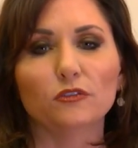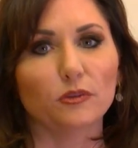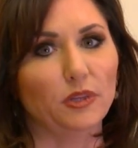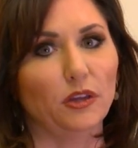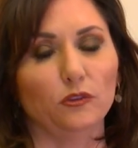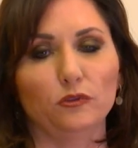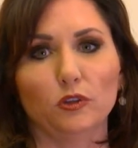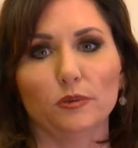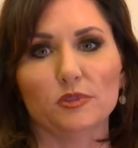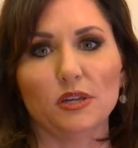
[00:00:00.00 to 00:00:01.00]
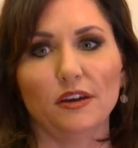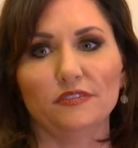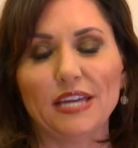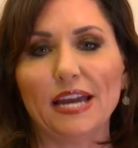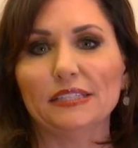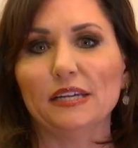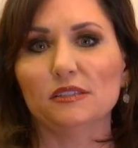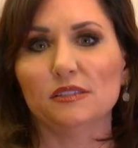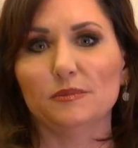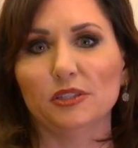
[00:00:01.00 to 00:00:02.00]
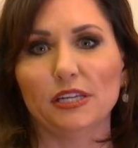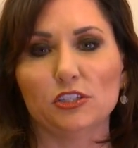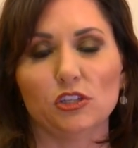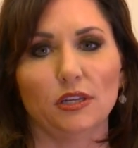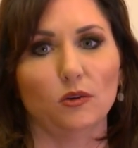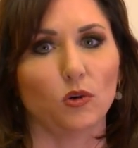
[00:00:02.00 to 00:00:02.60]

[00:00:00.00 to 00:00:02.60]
from the other forms of tactile stimulation